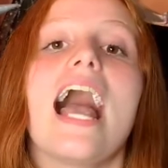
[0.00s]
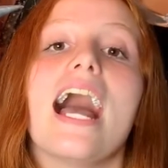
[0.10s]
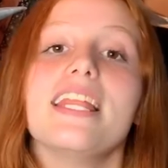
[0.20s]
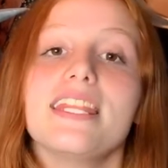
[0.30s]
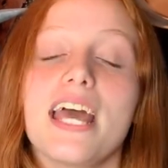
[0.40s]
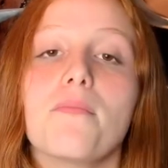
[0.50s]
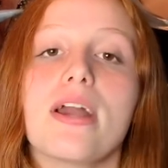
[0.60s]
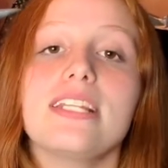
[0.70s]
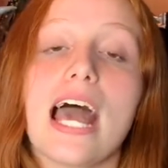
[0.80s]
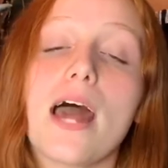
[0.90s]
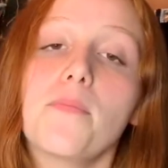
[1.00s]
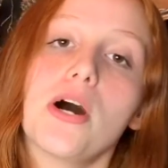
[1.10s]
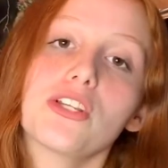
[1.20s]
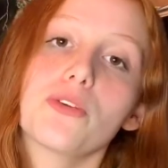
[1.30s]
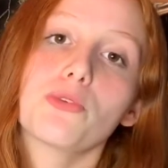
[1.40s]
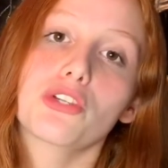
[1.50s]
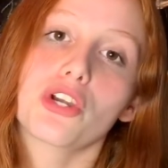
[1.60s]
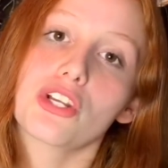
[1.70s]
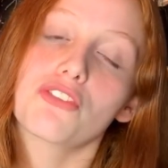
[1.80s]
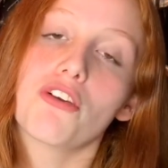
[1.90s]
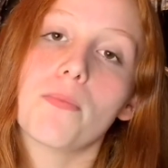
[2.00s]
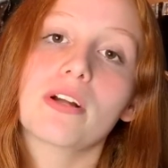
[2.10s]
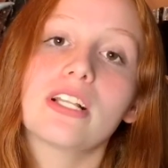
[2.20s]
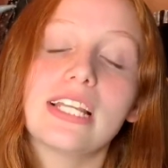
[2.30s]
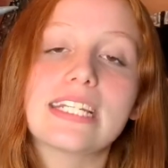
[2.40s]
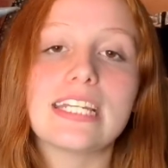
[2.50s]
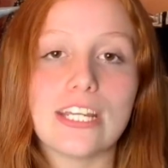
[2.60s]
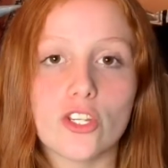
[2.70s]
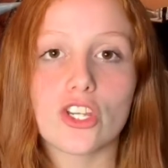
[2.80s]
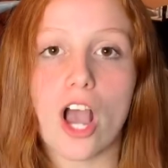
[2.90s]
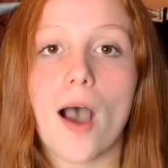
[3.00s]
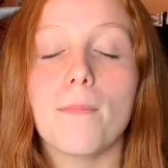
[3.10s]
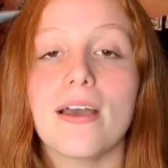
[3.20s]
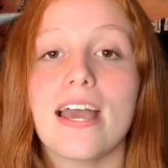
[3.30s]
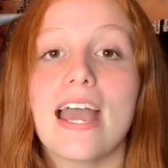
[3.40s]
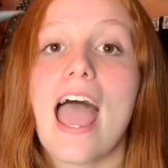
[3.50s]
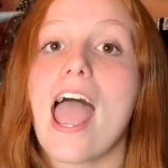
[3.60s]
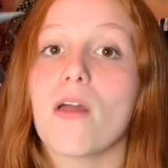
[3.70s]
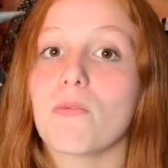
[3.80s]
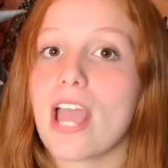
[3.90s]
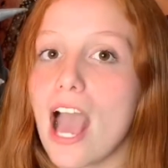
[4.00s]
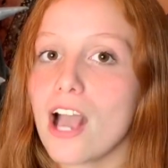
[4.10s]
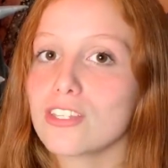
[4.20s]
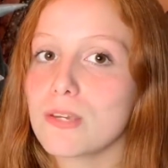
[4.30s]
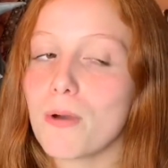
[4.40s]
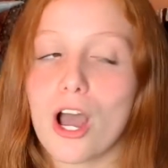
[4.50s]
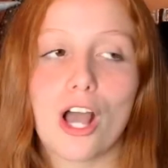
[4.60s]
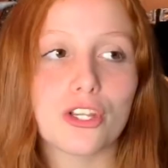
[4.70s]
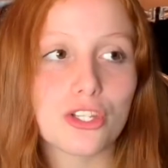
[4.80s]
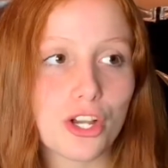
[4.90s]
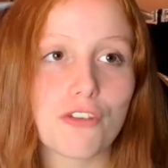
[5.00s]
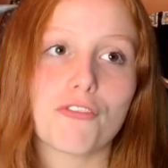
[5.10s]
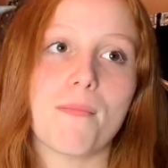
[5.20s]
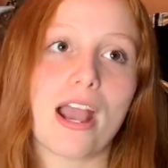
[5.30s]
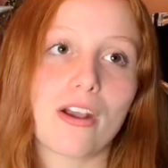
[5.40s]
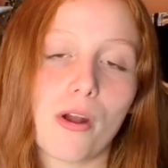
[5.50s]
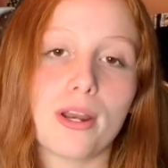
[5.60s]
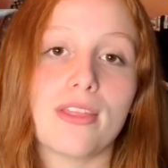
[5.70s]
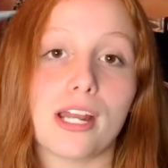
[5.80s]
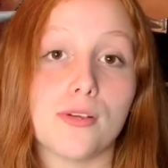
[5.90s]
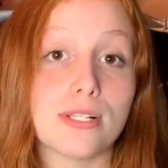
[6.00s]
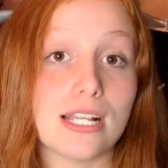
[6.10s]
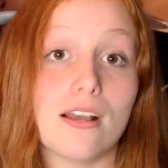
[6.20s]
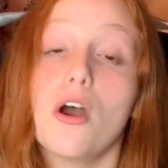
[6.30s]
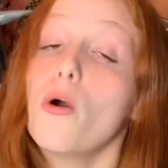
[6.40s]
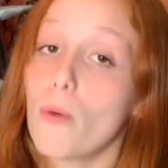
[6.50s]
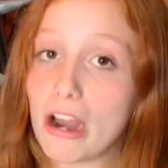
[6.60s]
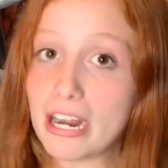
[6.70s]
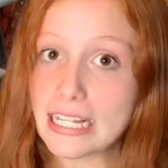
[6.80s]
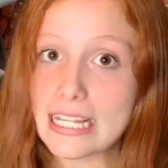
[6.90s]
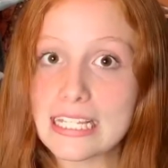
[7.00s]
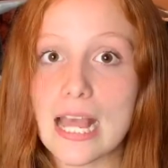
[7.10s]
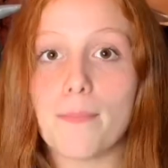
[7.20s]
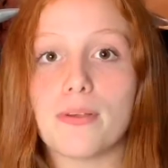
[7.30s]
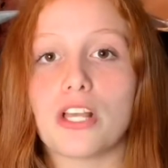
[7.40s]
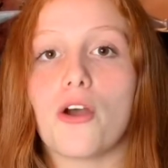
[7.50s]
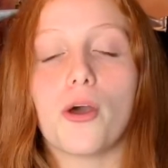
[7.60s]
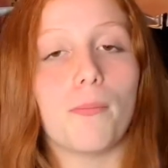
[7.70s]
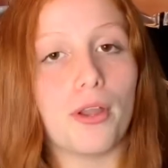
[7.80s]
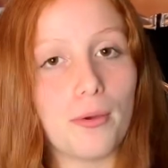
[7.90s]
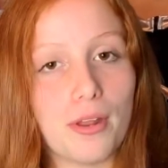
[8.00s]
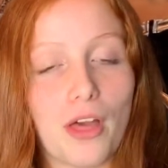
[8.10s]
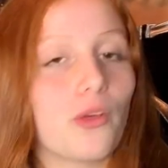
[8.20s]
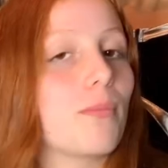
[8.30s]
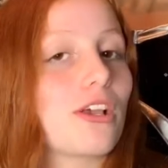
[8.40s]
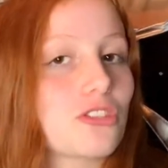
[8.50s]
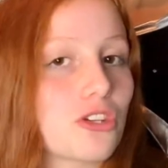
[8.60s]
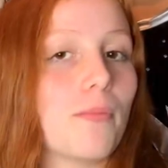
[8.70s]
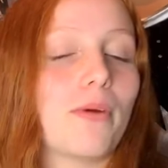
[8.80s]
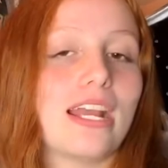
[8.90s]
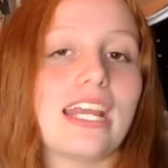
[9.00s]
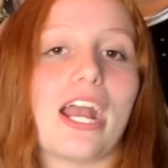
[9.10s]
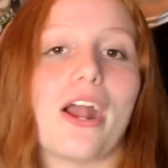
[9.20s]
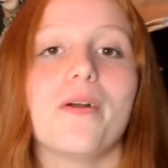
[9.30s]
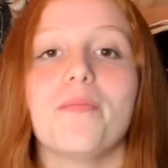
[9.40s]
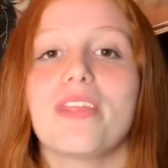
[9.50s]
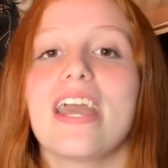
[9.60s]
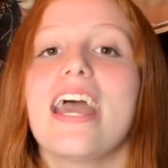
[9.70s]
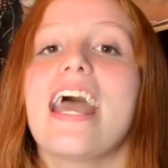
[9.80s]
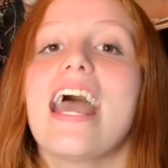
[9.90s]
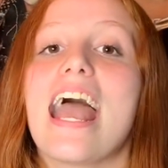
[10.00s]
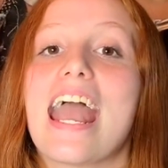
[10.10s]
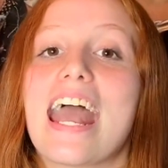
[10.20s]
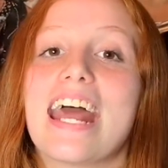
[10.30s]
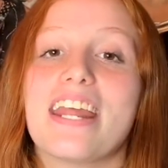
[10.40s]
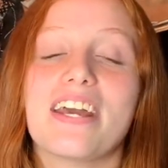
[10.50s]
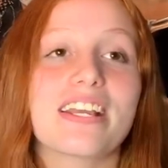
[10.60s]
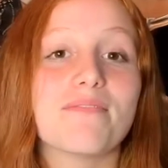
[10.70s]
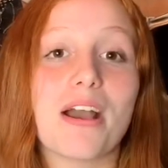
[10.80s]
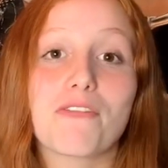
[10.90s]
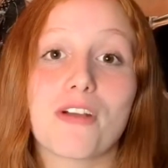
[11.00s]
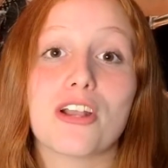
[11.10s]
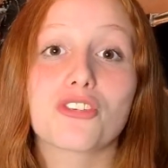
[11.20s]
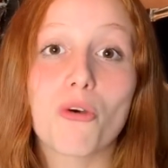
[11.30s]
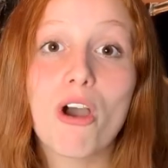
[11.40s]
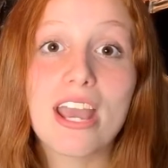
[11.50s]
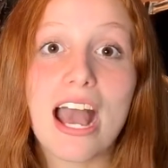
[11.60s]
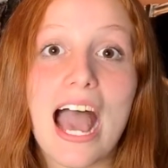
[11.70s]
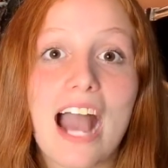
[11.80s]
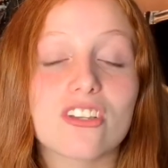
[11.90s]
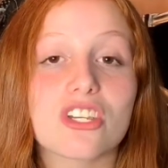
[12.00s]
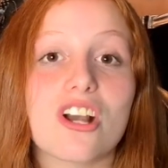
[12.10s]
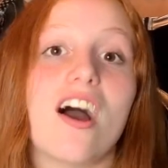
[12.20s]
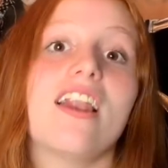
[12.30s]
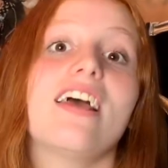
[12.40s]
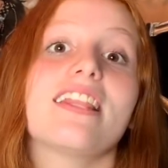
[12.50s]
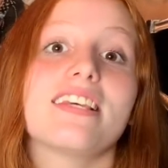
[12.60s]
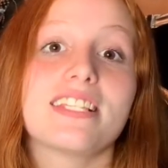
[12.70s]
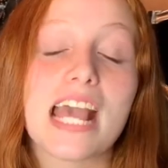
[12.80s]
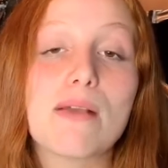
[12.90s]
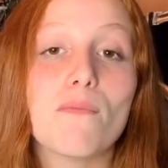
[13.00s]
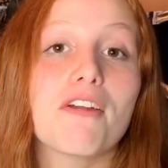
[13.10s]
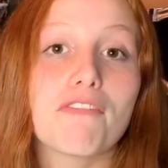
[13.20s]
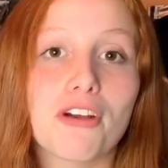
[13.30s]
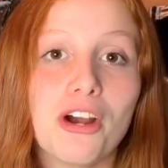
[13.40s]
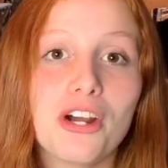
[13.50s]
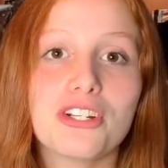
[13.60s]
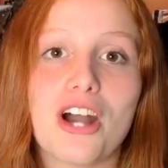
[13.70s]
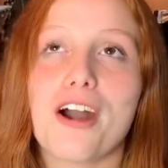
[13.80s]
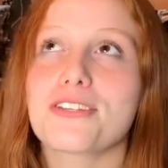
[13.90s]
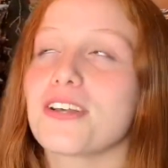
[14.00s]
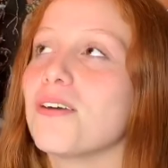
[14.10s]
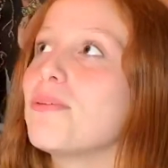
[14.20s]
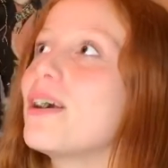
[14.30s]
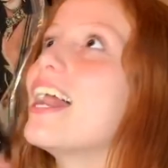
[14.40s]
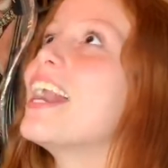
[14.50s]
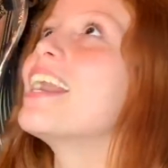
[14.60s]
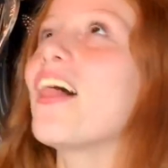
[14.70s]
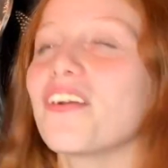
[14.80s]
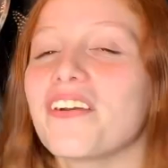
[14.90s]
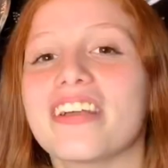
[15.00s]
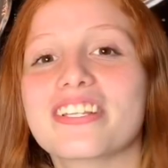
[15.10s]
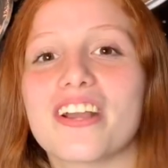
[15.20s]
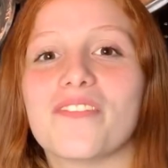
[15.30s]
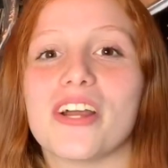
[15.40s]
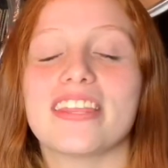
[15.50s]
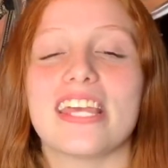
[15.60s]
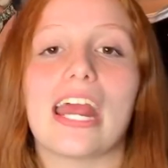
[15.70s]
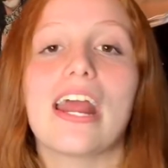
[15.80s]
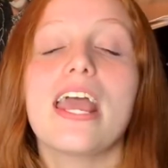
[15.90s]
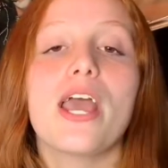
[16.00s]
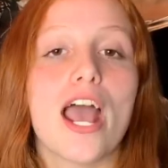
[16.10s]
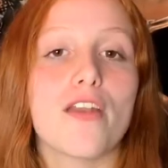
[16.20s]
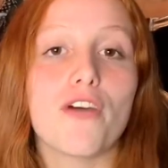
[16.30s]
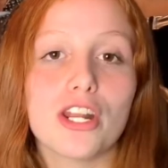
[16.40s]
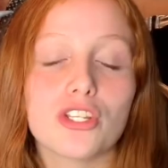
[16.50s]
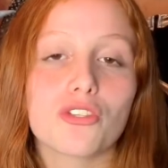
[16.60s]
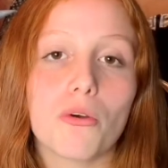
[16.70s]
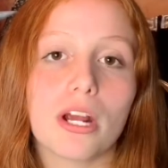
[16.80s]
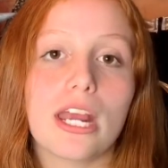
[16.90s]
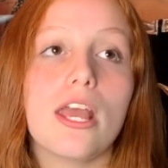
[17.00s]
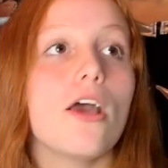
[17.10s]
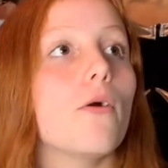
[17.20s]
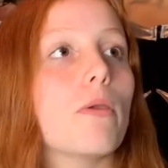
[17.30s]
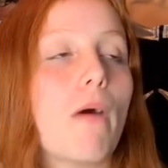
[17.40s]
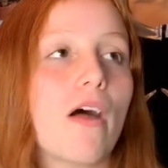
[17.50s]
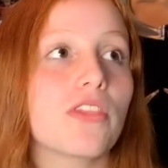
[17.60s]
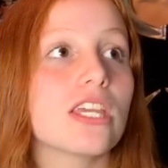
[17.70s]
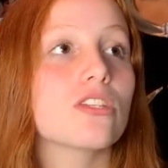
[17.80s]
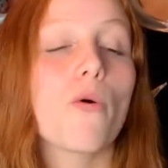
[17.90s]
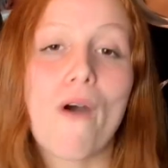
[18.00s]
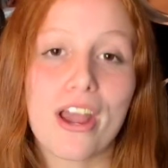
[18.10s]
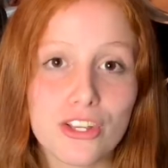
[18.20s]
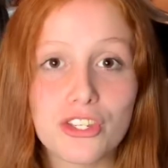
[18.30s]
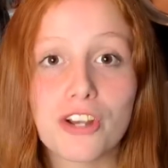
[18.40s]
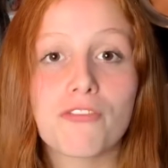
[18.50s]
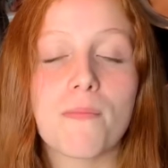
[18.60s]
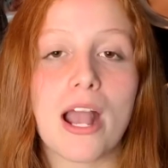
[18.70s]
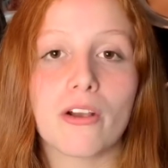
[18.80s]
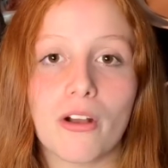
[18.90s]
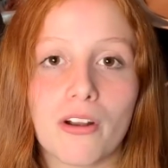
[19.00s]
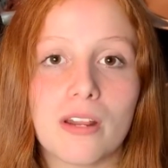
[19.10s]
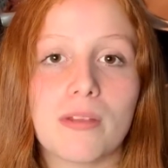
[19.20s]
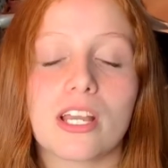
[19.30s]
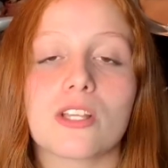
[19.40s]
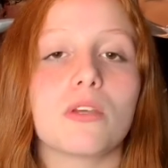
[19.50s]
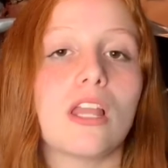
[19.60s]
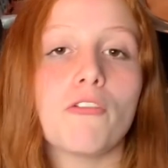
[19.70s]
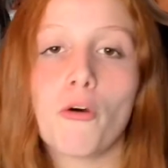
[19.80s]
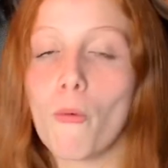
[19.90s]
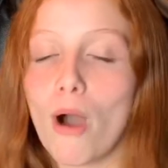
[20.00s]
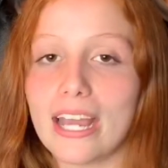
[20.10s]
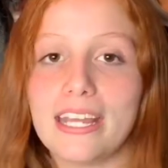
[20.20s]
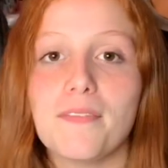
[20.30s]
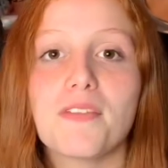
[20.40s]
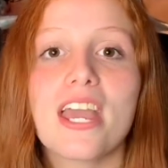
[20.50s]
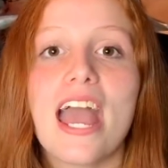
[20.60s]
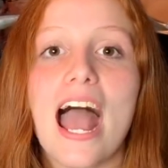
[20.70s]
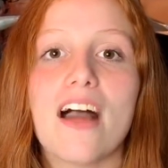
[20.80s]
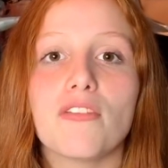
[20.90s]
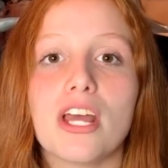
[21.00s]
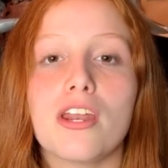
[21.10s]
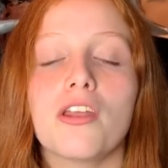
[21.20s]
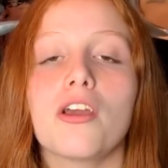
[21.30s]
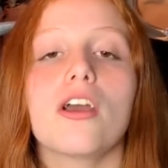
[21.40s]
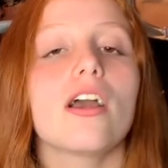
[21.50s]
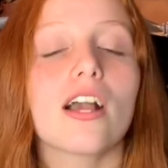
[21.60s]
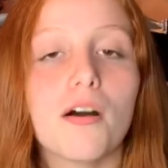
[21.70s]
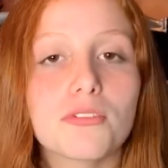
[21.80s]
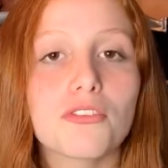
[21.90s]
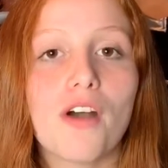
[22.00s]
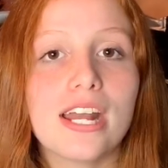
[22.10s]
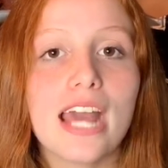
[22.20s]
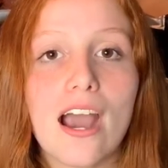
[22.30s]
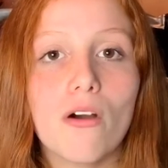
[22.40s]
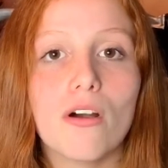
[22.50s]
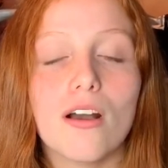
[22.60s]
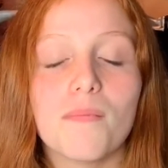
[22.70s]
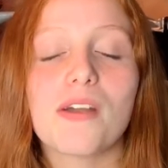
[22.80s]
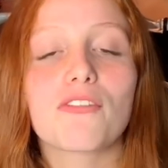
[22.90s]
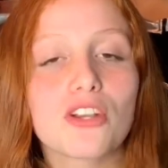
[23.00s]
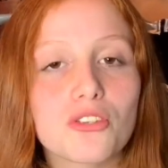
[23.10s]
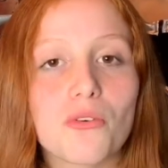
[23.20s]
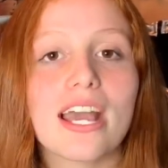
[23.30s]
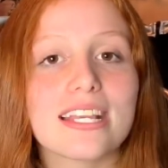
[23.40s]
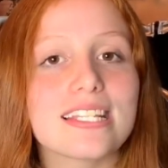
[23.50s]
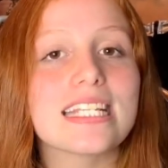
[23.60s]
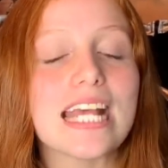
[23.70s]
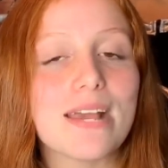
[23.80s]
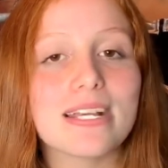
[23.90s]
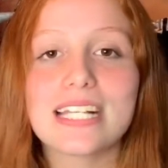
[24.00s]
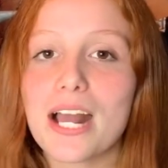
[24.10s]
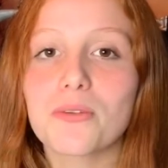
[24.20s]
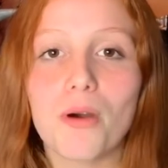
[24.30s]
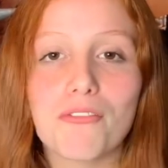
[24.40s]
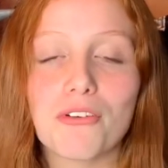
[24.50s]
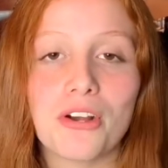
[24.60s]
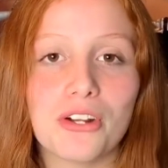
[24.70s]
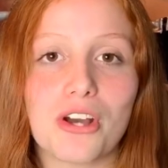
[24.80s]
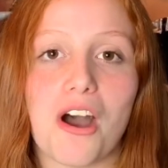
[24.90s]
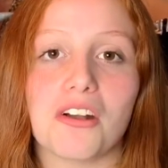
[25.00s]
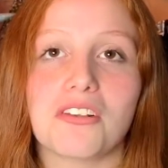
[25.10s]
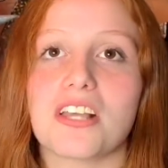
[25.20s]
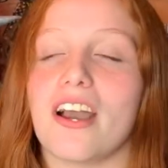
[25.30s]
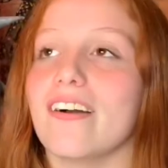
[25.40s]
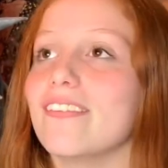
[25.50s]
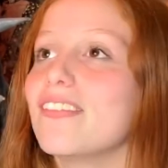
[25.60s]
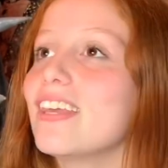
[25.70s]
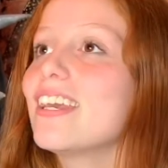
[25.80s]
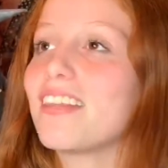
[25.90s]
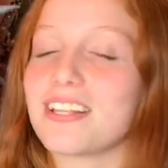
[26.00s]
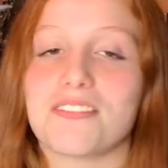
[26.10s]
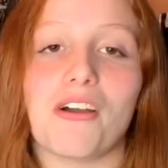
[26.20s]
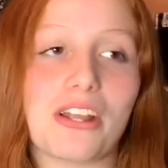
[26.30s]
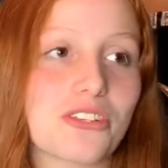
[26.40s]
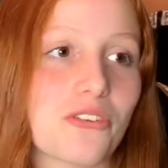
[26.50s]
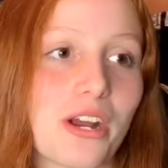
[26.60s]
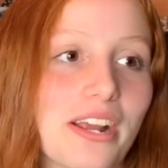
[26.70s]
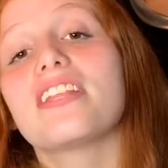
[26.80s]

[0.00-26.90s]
And then my dad bought some shirts from Click Tea Shop, and we actually bought a shirt for Macaroni that he was wearing in this episode. I'll put another picture up right here. And my friend Joya actually got the same one for her dog, so I'll put another picture up right there. And funny story, we bought this Hawaiian shirt for Macaroni because we love Hawaii. And then comes to find out, my friend Joya has the same exact one for her dog, so that's a funny story.